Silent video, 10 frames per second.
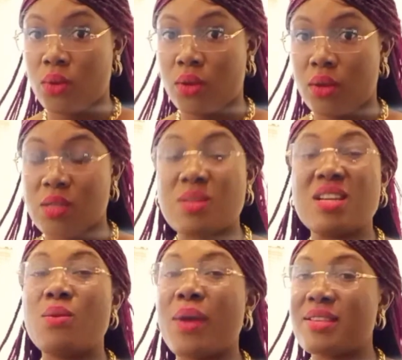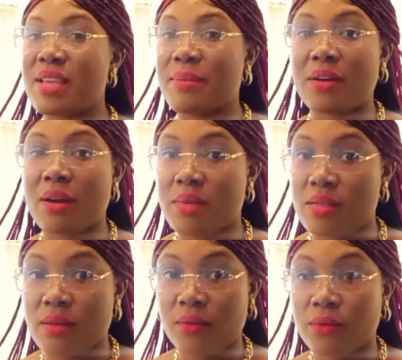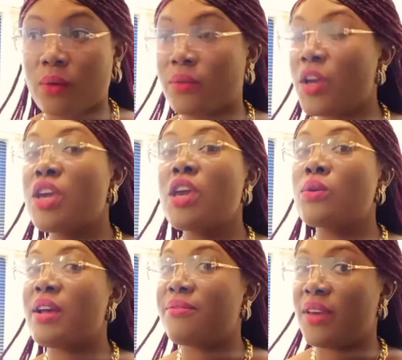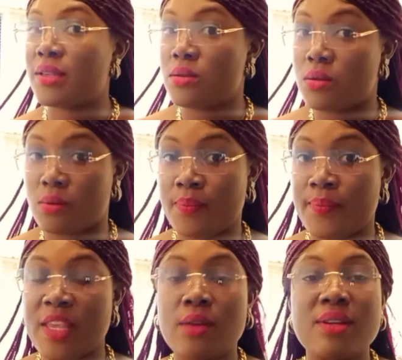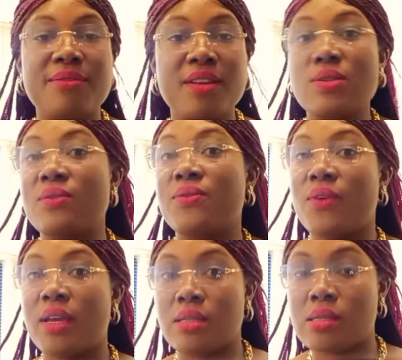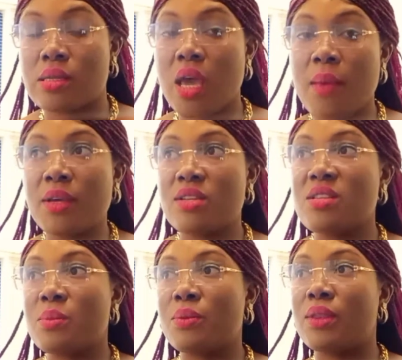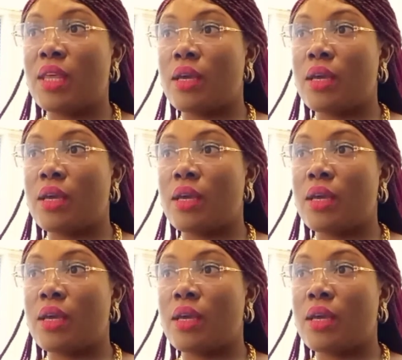especially when cybercrime is involved. It could affect you. It could affect your friends, because these people think,